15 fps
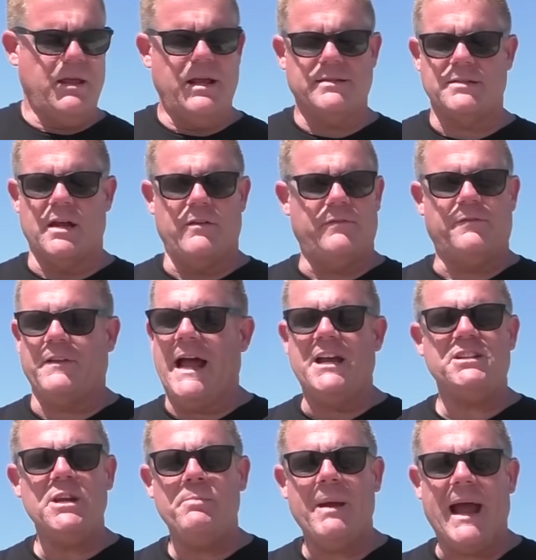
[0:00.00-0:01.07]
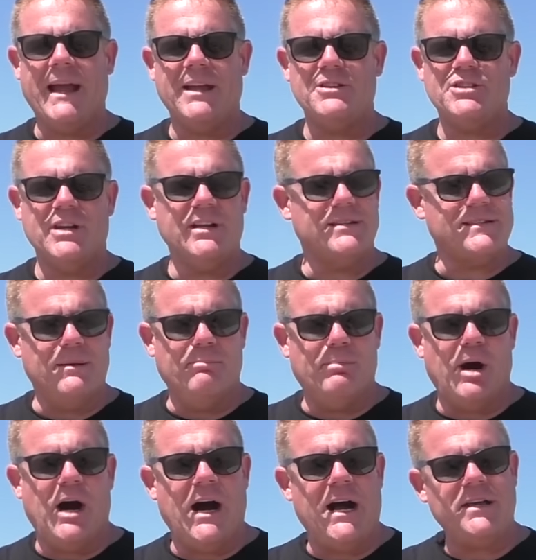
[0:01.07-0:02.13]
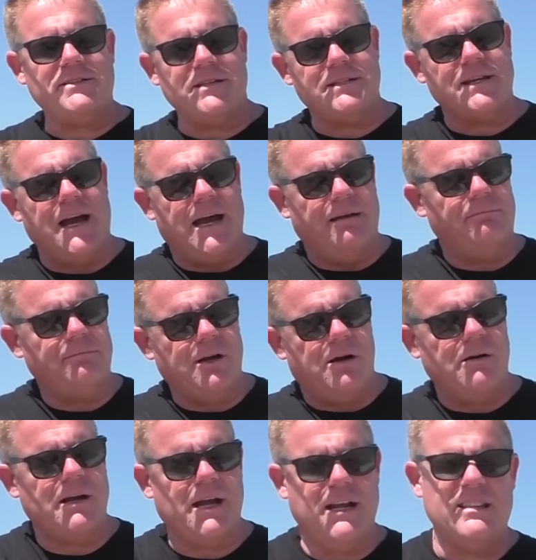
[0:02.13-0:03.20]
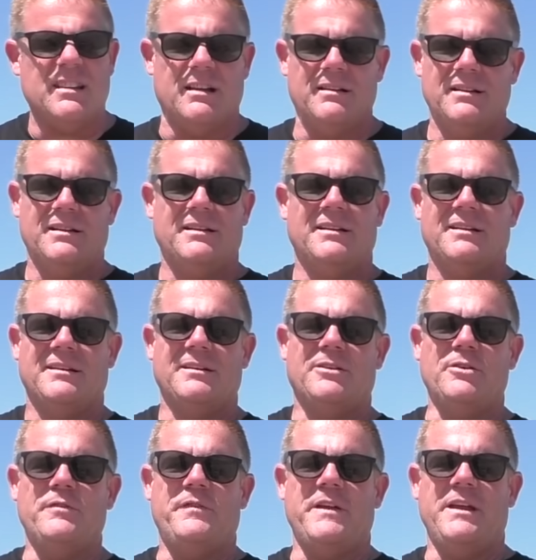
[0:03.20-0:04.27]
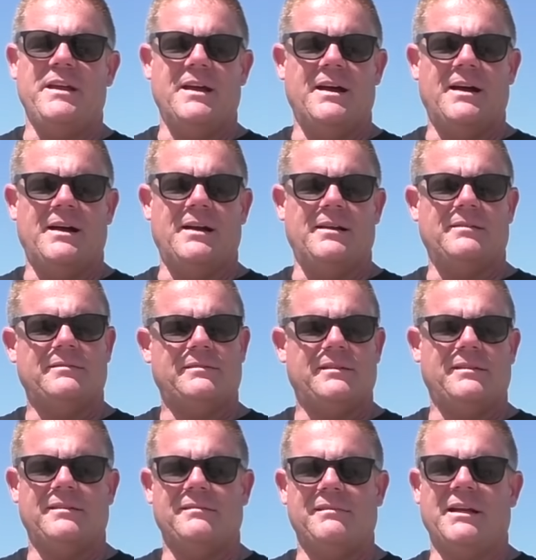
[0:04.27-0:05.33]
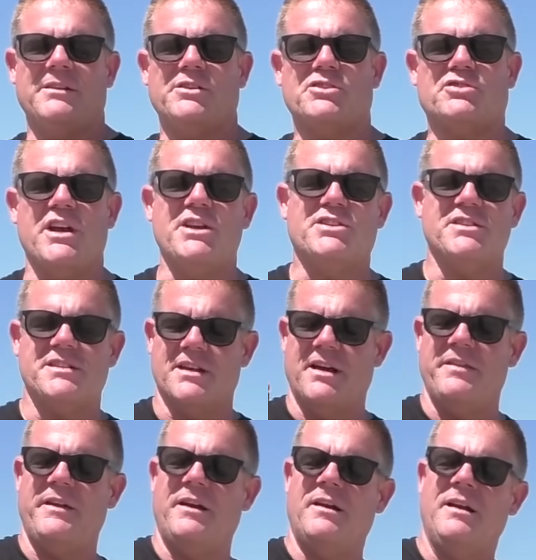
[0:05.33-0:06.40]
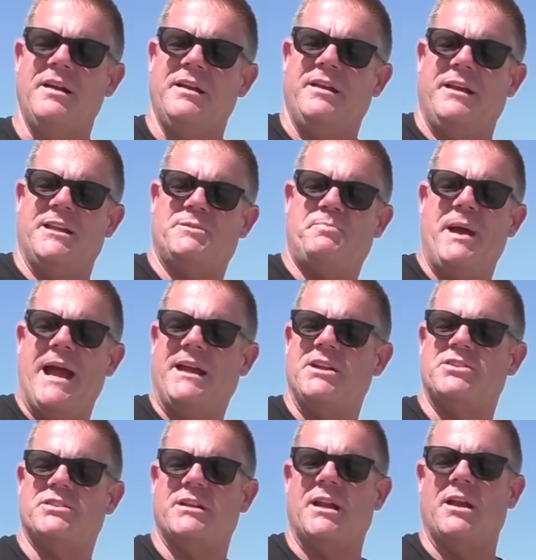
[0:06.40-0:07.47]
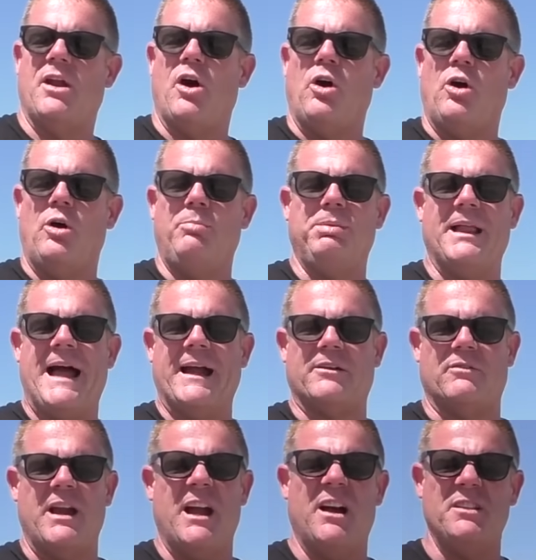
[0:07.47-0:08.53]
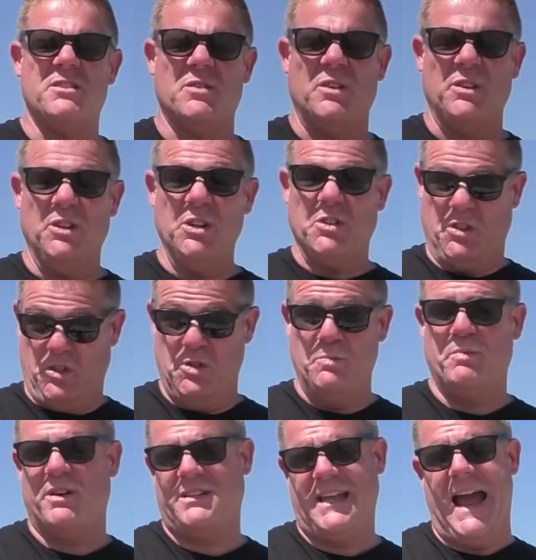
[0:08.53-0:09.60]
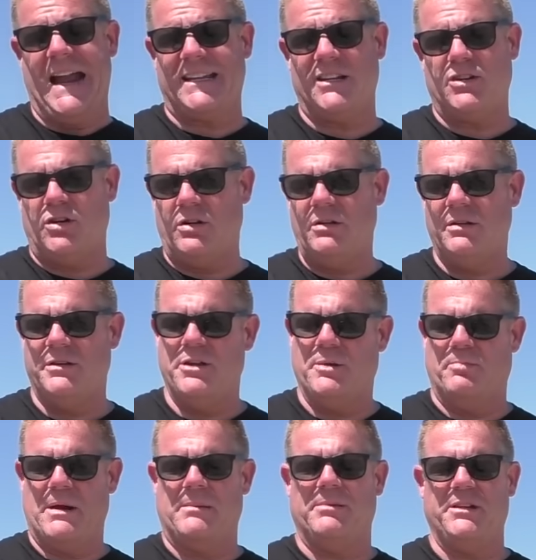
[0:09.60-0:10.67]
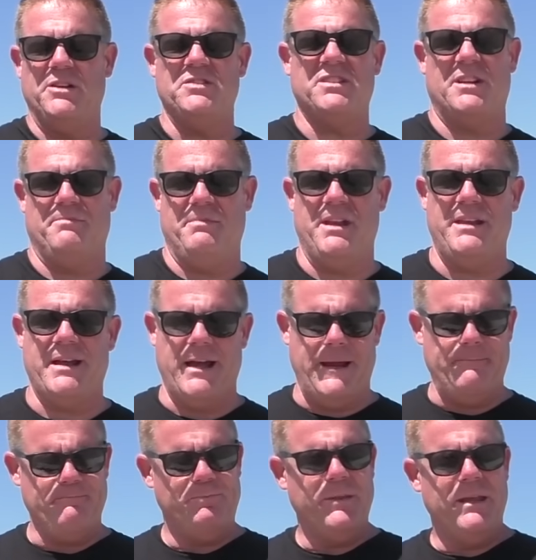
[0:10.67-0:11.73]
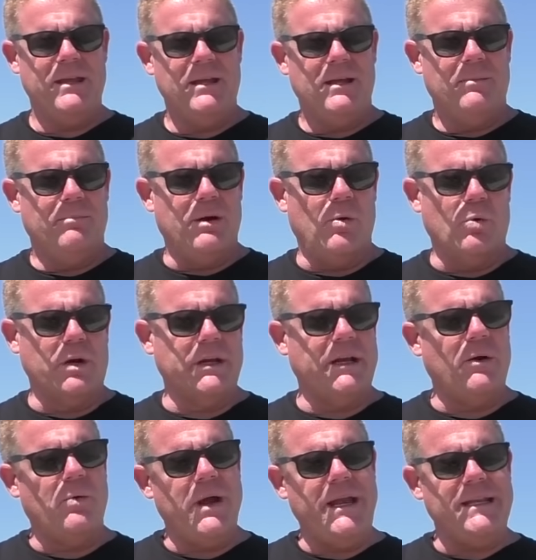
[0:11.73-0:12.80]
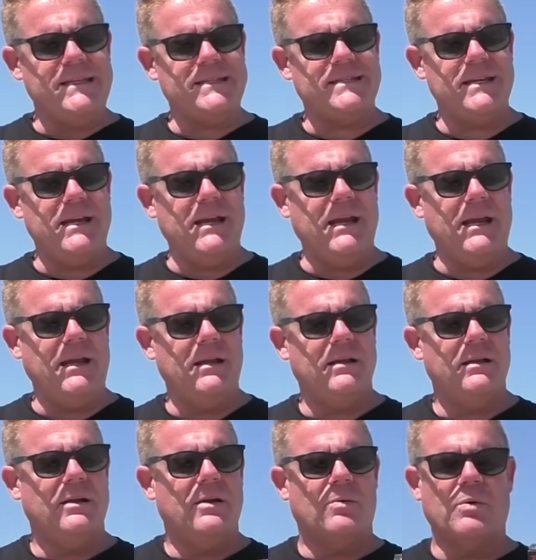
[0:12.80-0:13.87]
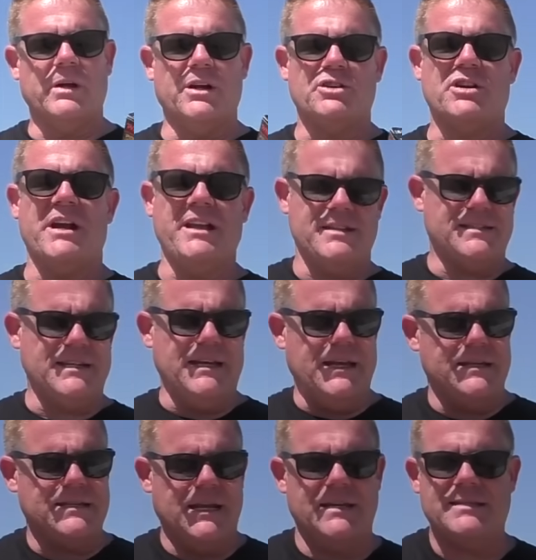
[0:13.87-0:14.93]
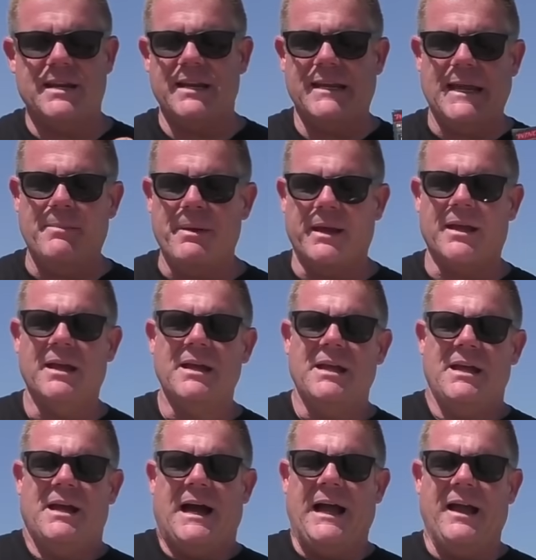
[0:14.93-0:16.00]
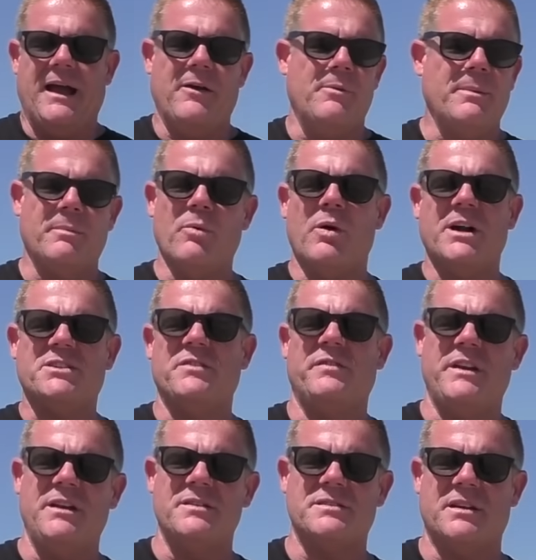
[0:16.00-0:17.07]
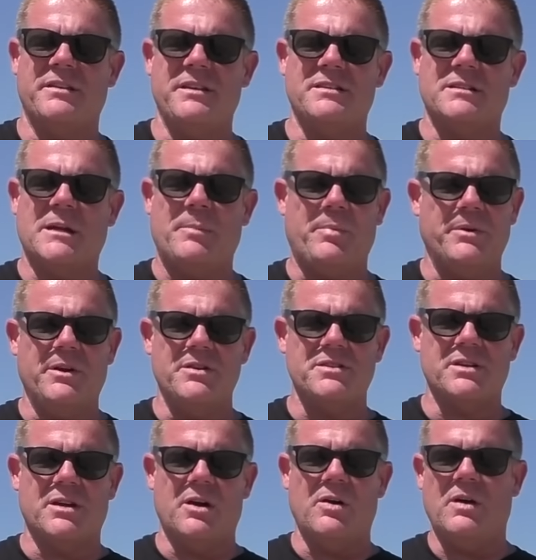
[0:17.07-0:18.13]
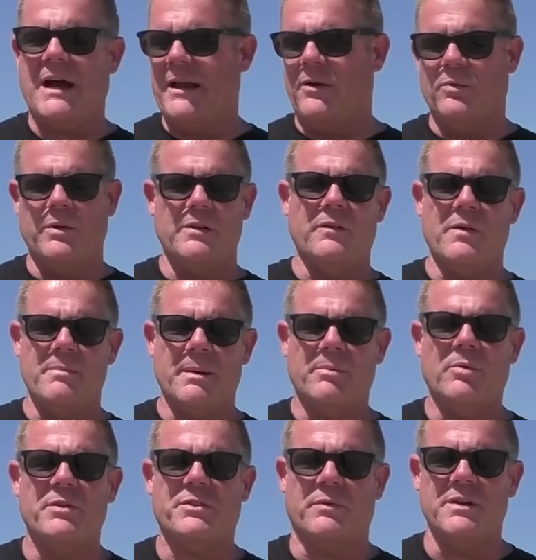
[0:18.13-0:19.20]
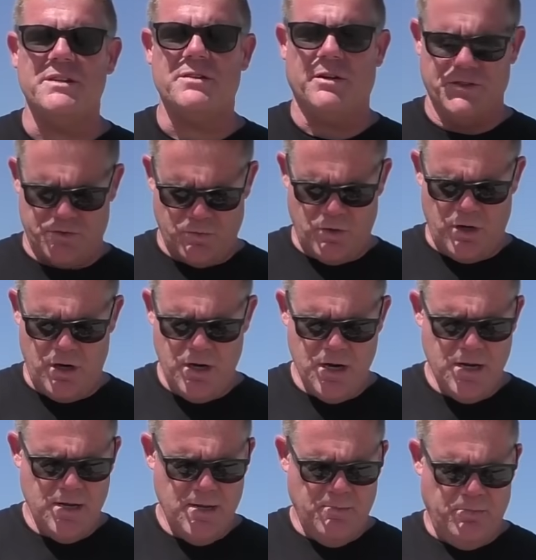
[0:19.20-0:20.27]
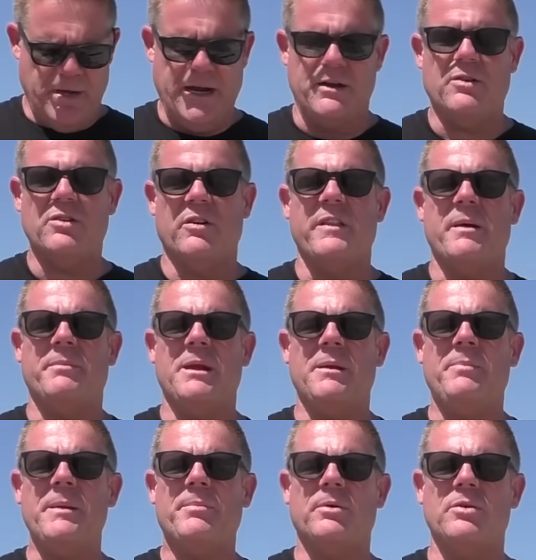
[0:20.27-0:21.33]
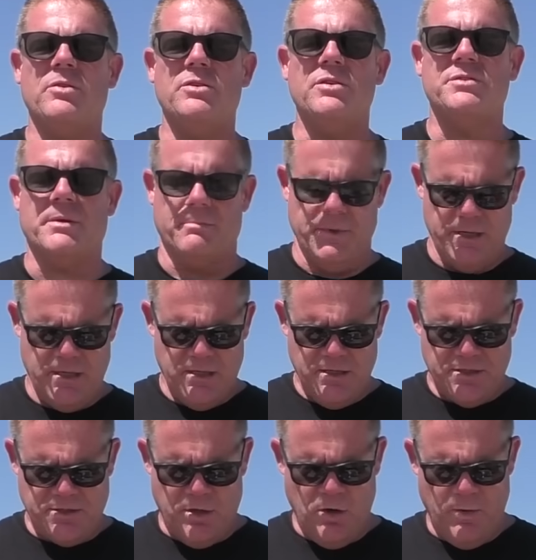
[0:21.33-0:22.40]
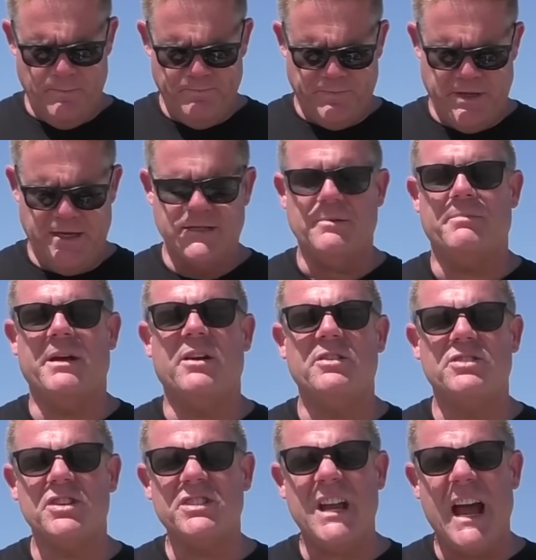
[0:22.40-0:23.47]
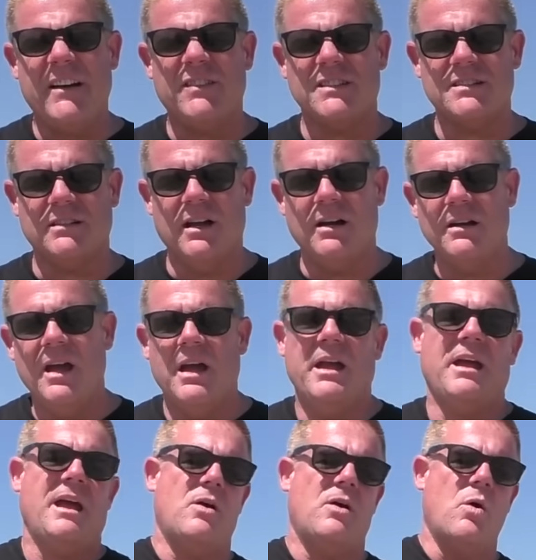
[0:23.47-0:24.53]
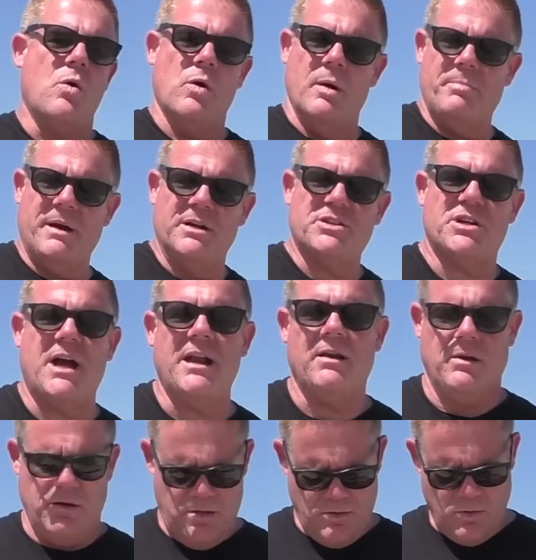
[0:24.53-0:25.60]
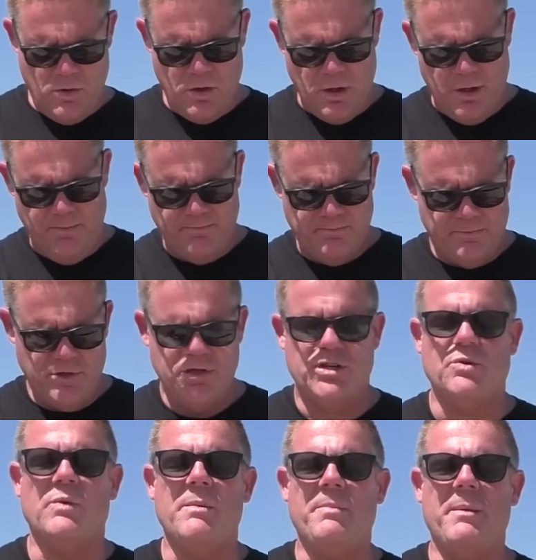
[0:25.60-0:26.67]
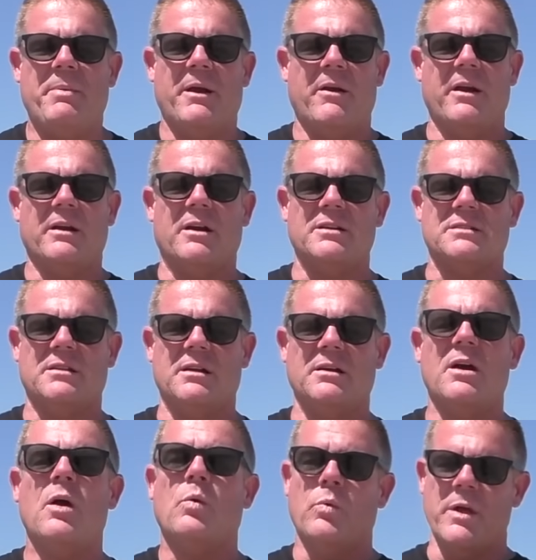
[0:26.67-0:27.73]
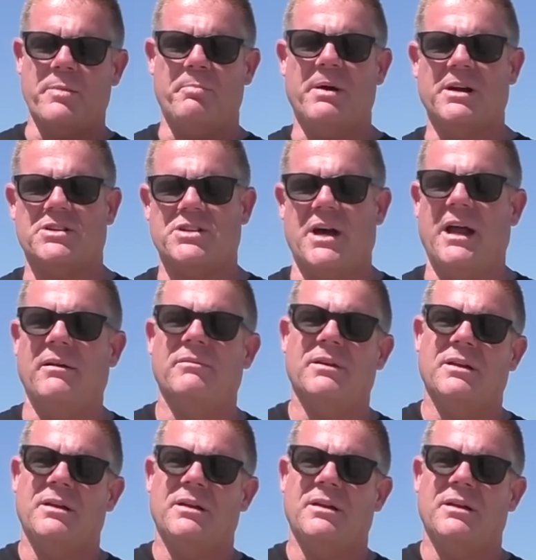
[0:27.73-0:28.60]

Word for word: It's a flashy packaging. It's embossed. It's got all kinds of goofy illustrations on there. It's packaged in an all black round, so it looks super tactical. You could probably use it at midnight, but we're gonna wait and see. We're gonna try and see, is it a gimmick? I remember watching videos on these a couple years ago. I don't really remember what the results were, but I don't know that many people who use them. So is it better just to have a slug or buckshot, or should we be pairing our slug with buckshot?